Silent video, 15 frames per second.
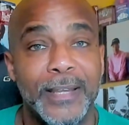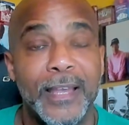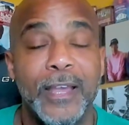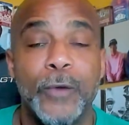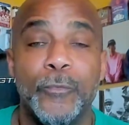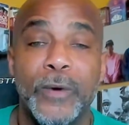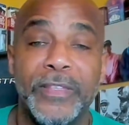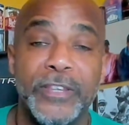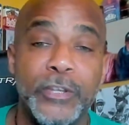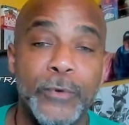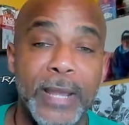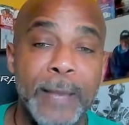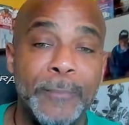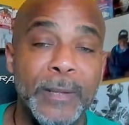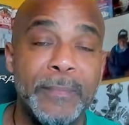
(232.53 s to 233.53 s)
Whether you
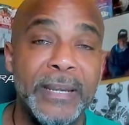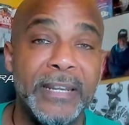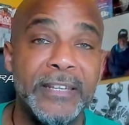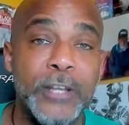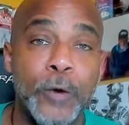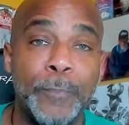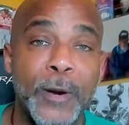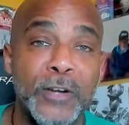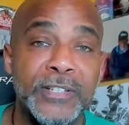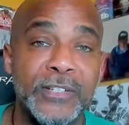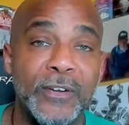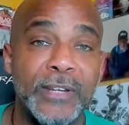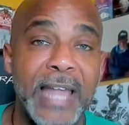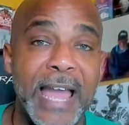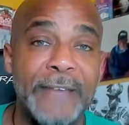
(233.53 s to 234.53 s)
implement it in your personal
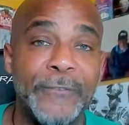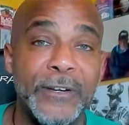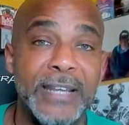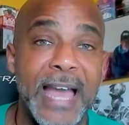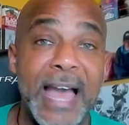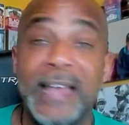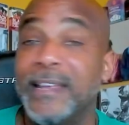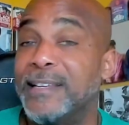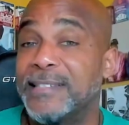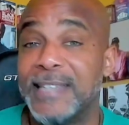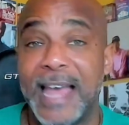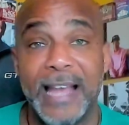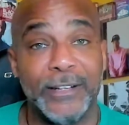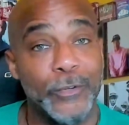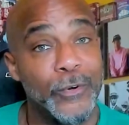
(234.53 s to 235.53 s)
life or not, it's
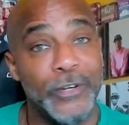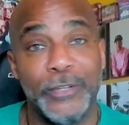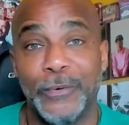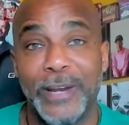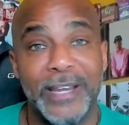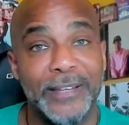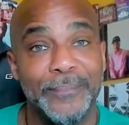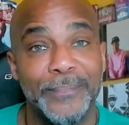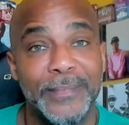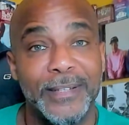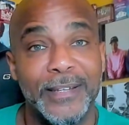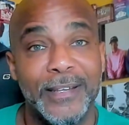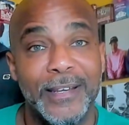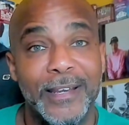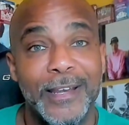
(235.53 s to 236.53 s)
not going away.
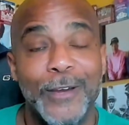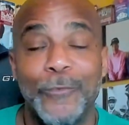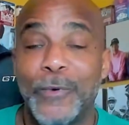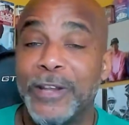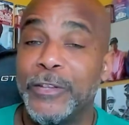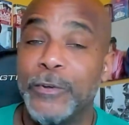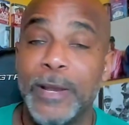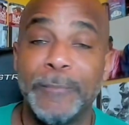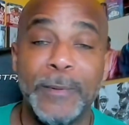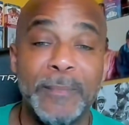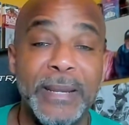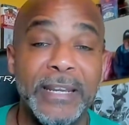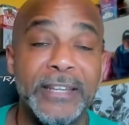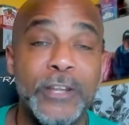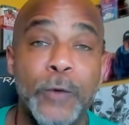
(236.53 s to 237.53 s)
Whether you implement
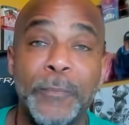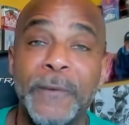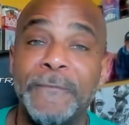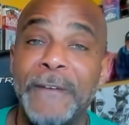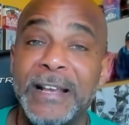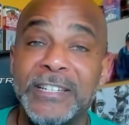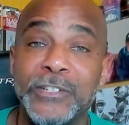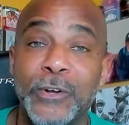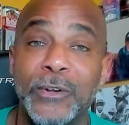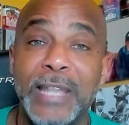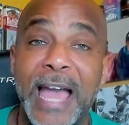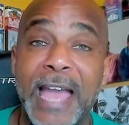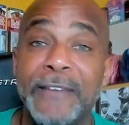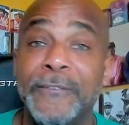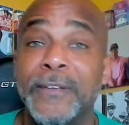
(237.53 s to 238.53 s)
it in your professional
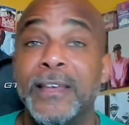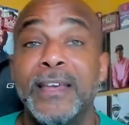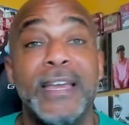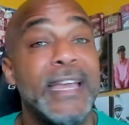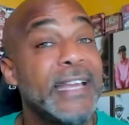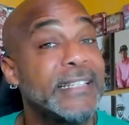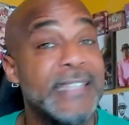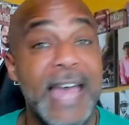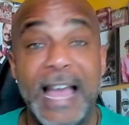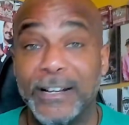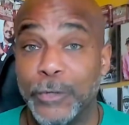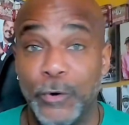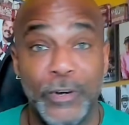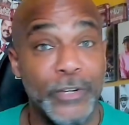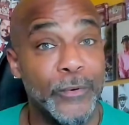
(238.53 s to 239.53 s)
life, it's not
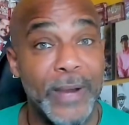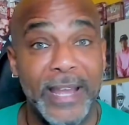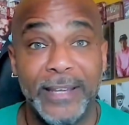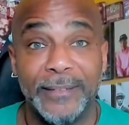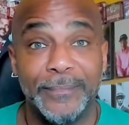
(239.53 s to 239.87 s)
going away.